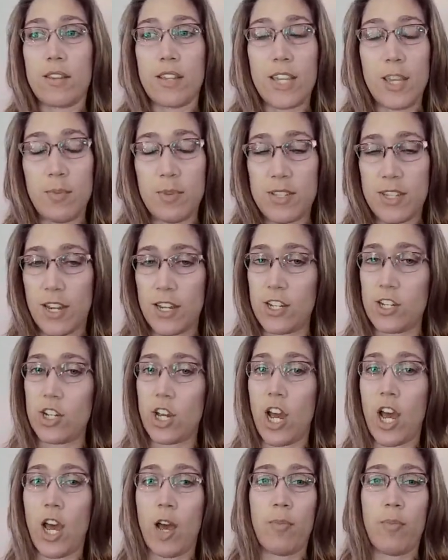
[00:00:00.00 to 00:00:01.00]
keep a steady
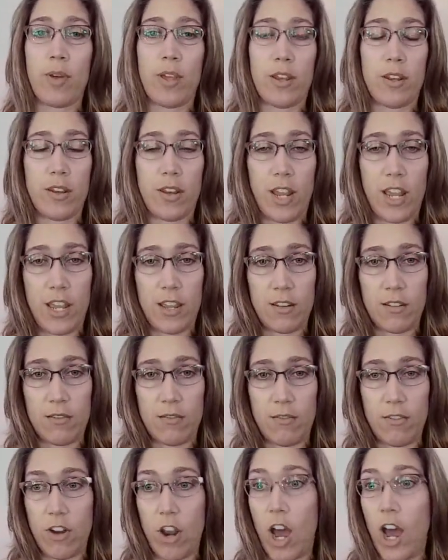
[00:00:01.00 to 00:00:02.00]
job and
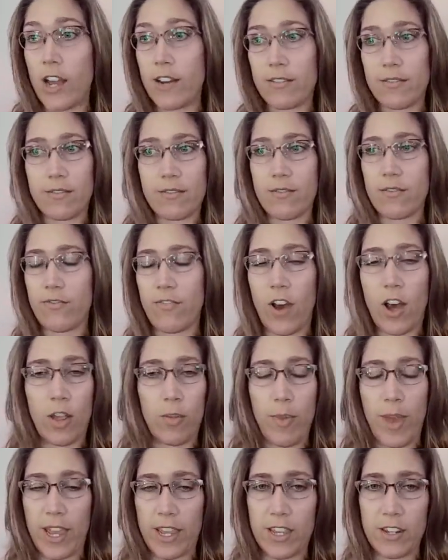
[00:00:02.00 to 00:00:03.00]
not fall
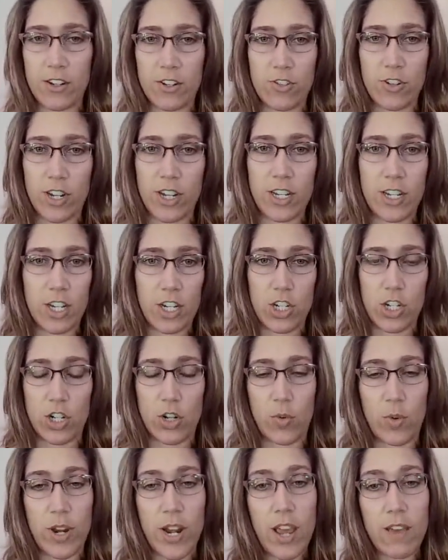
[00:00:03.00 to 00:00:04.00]
back into drug addiction
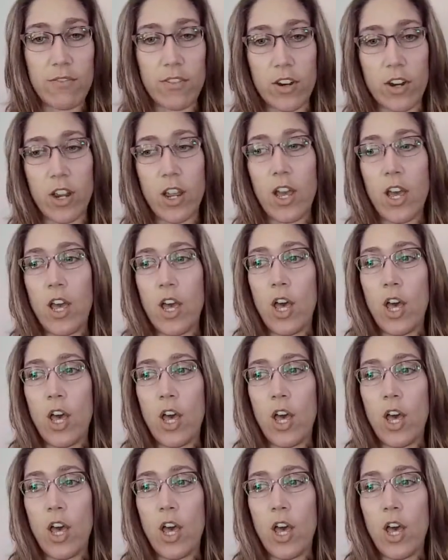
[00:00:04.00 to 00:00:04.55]
or whatever.